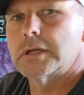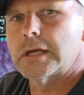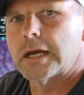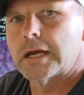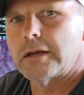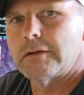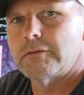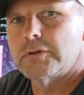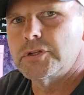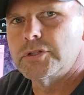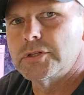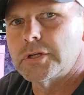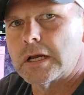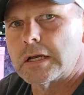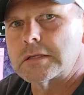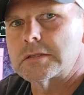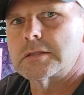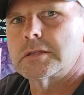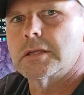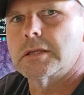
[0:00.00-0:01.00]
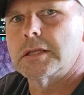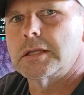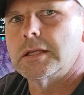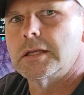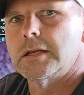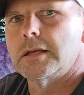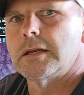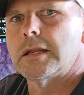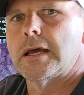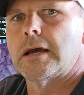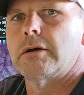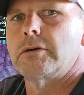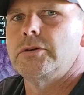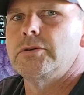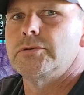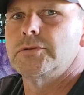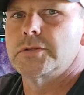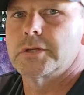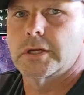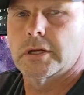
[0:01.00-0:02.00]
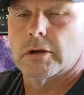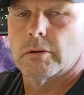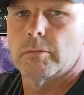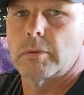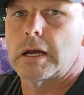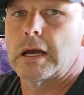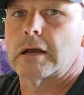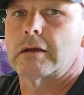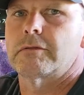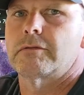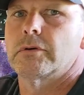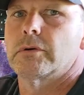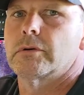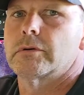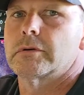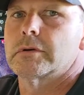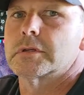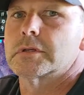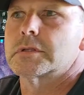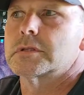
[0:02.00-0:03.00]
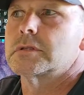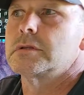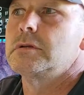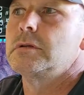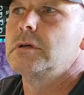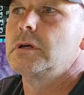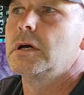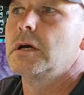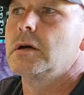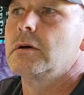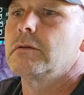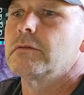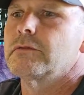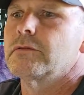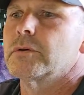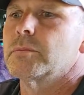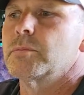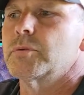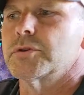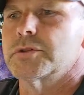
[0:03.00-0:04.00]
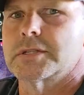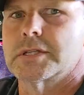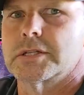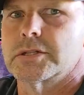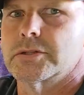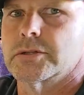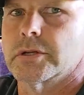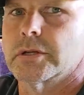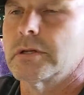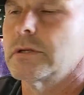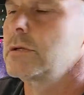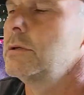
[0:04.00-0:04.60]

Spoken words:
kind of adjust it in and out using our back focus for precision.